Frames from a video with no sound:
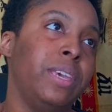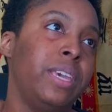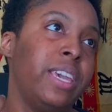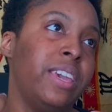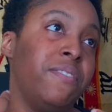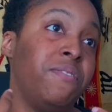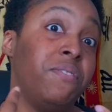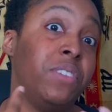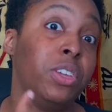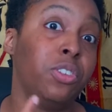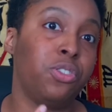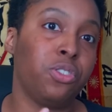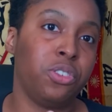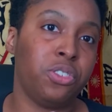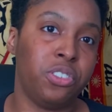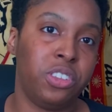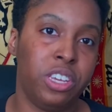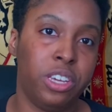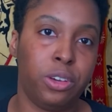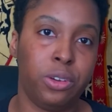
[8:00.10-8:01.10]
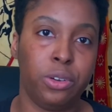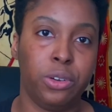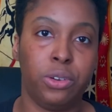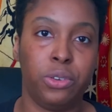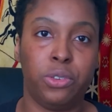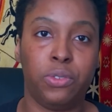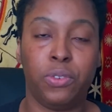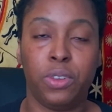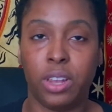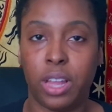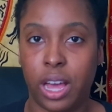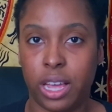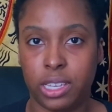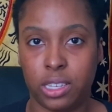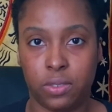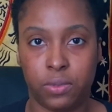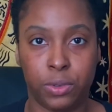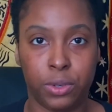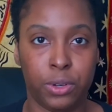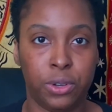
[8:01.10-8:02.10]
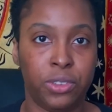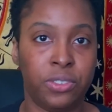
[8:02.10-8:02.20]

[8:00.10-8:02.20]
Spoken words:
adventure seekers, philosophers,